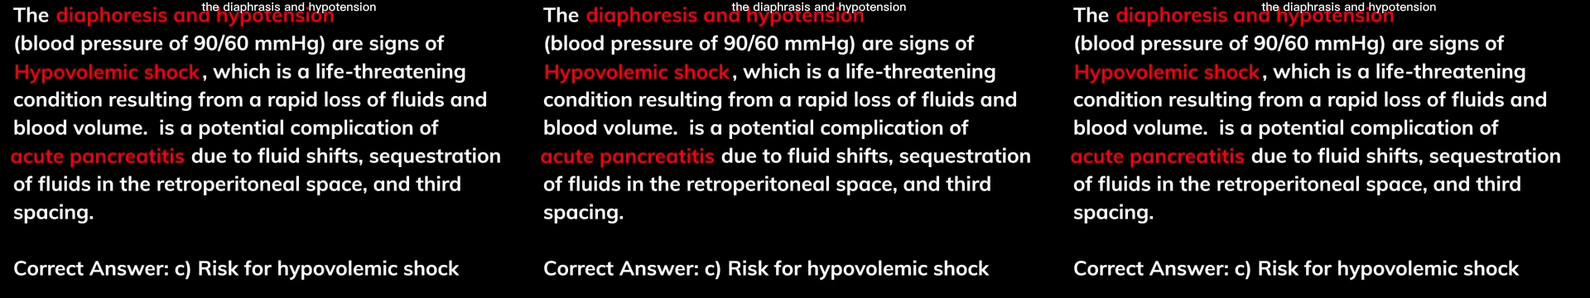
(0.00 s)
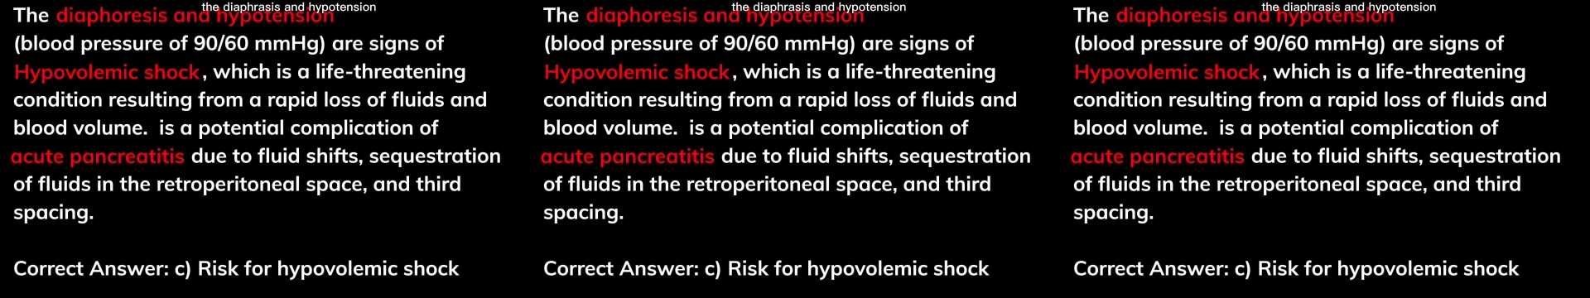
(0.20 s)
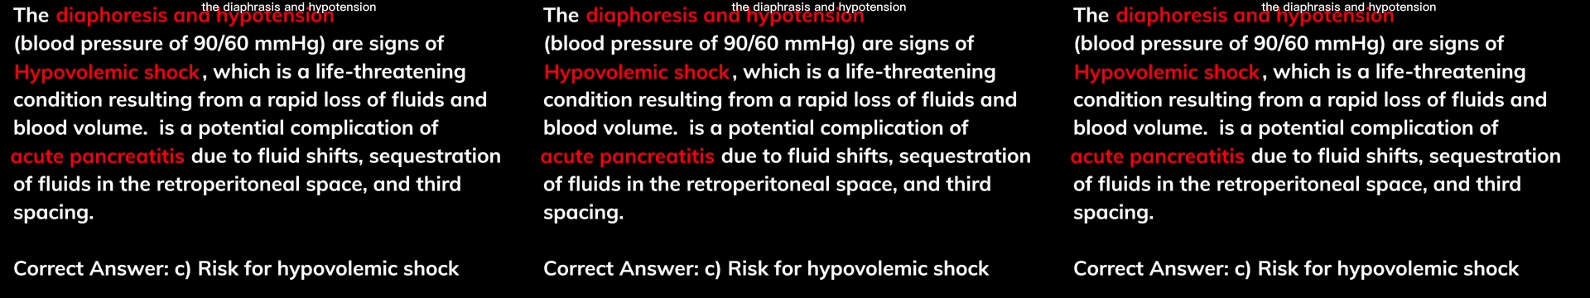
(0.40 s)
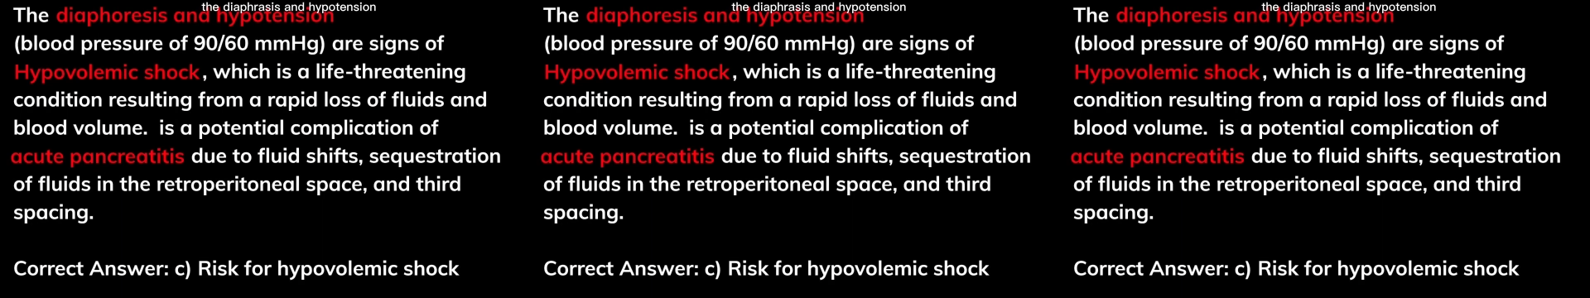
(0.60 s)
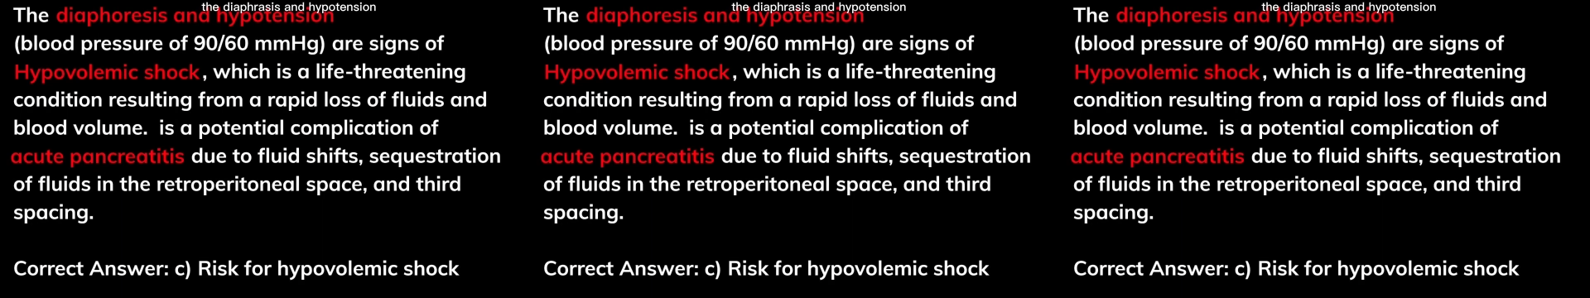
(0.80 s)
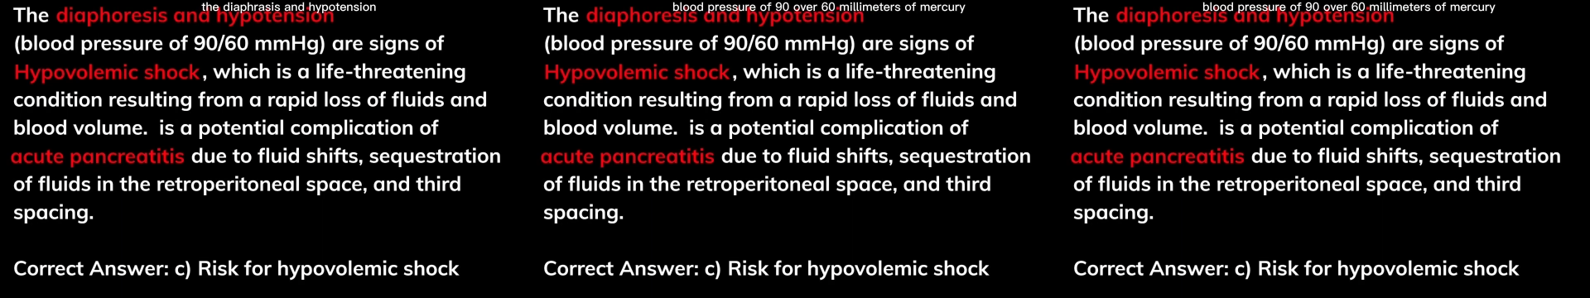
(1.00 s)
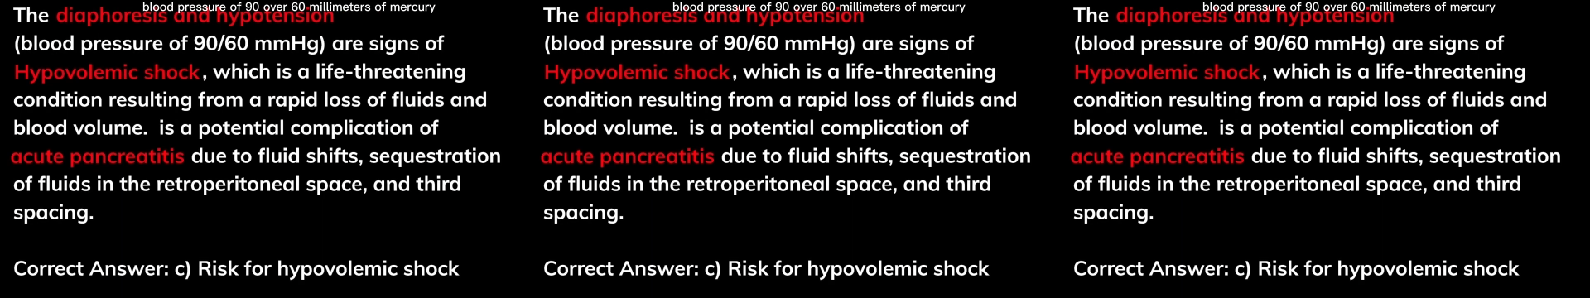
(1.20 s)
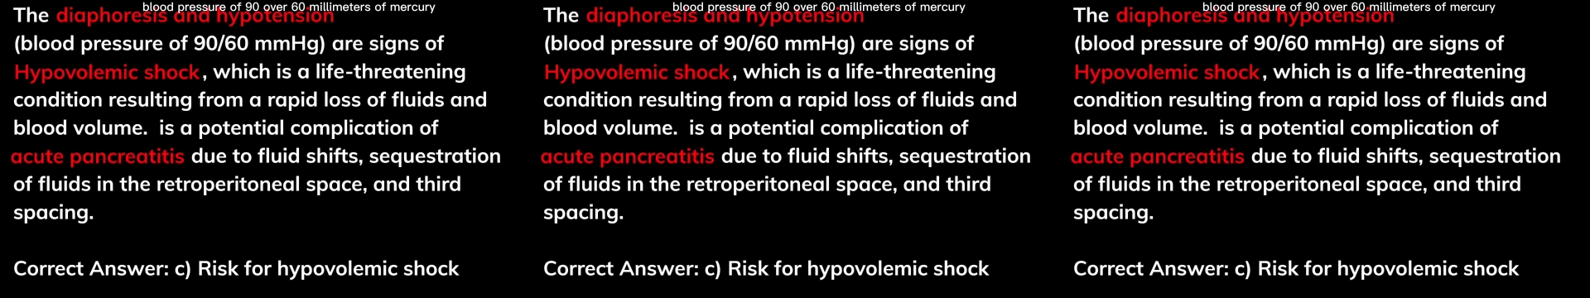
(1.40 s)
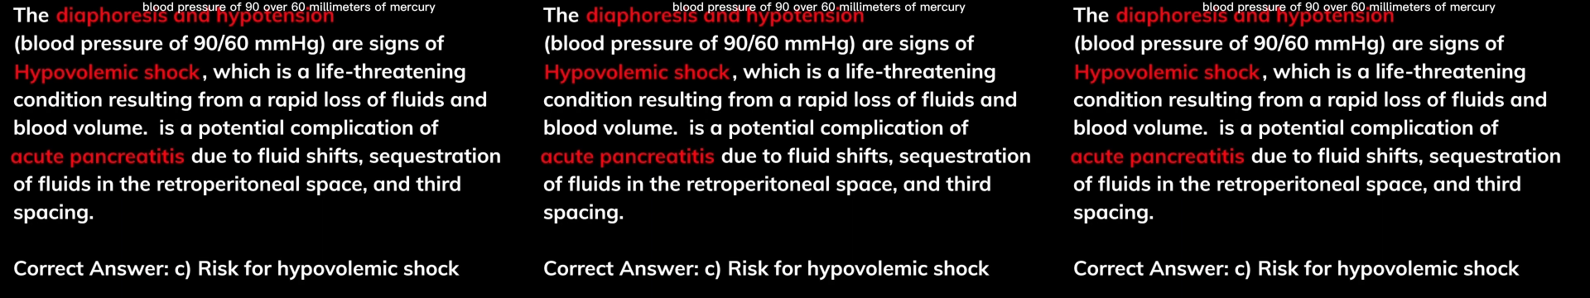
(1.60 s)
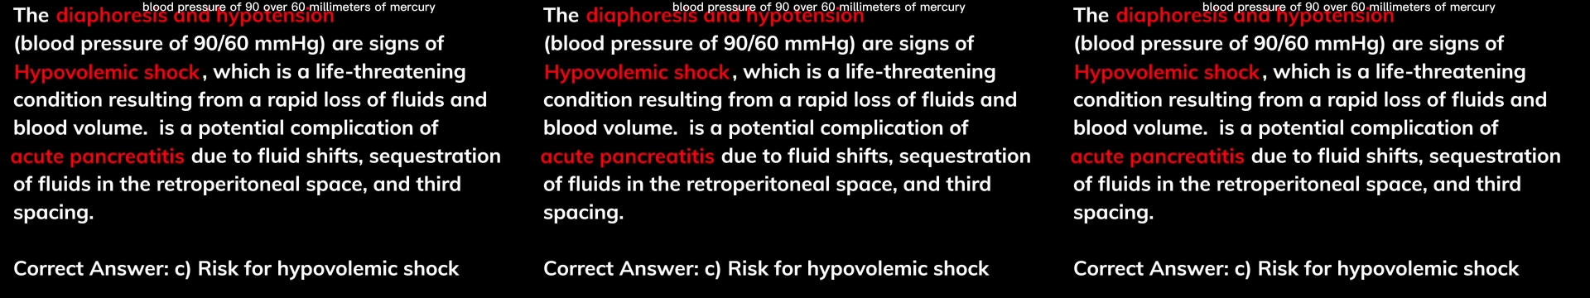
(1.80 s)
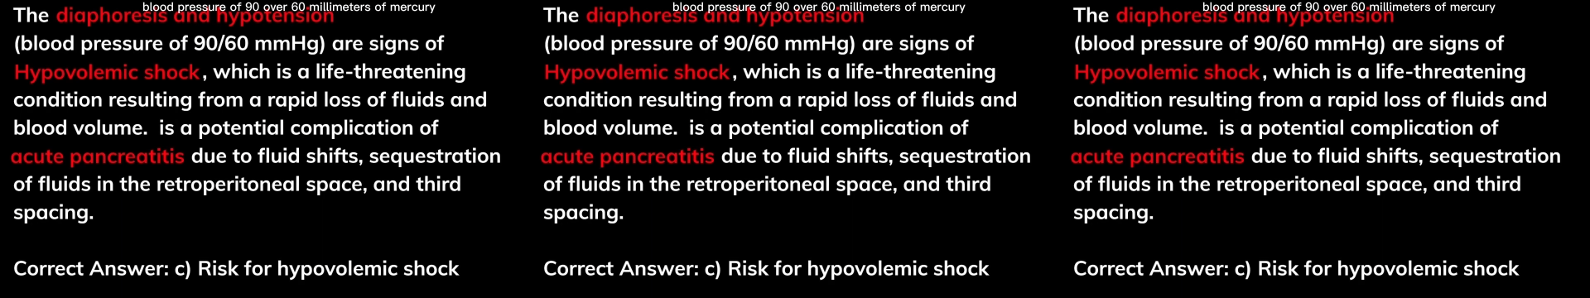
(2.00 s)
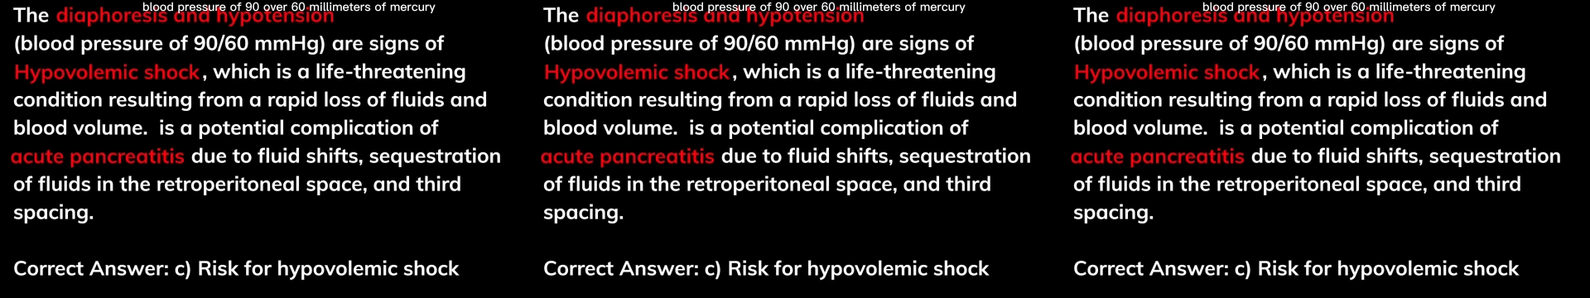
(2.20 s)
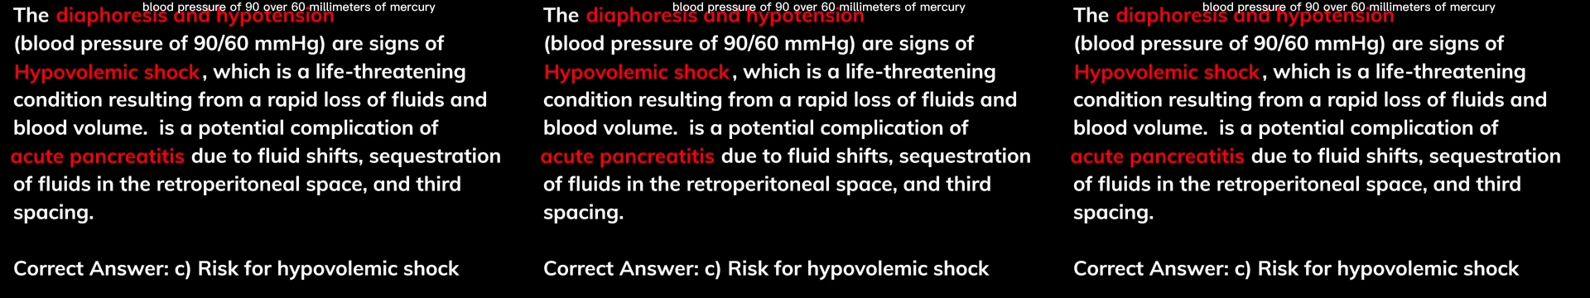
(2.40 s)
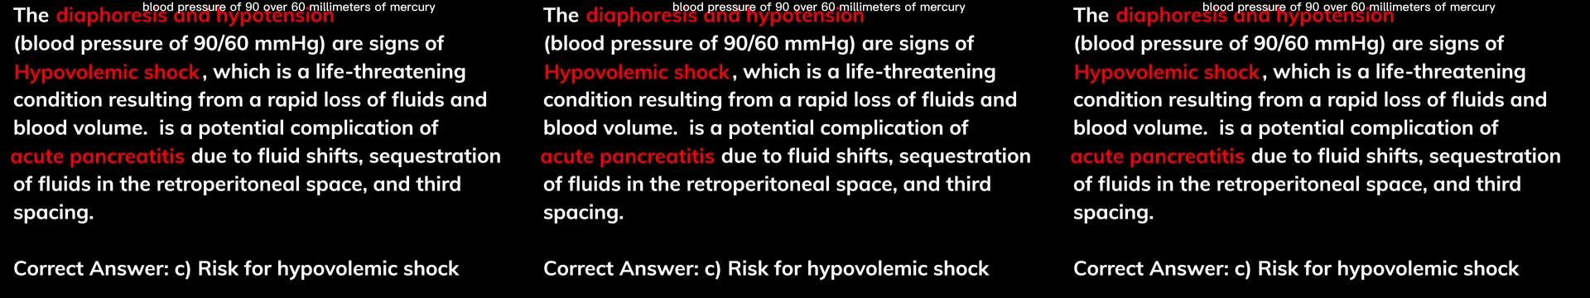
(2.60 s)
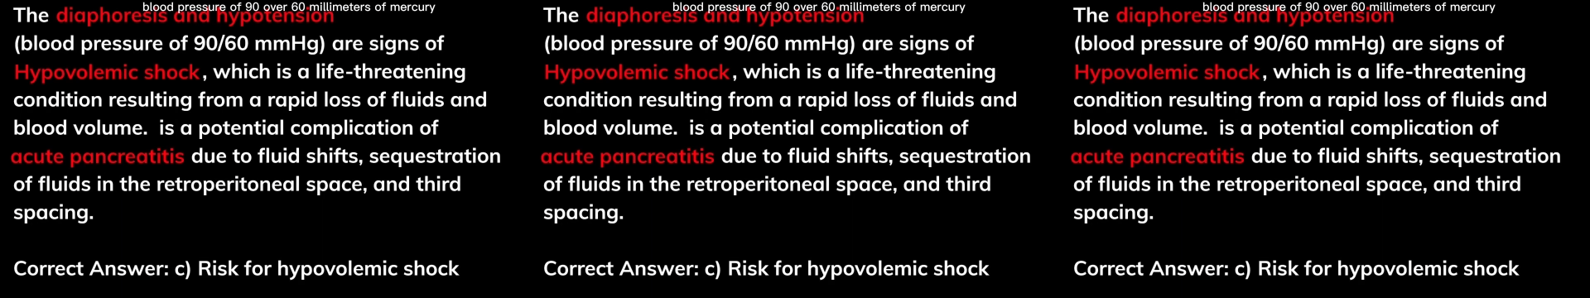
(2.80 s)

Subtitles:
(no speaker visible)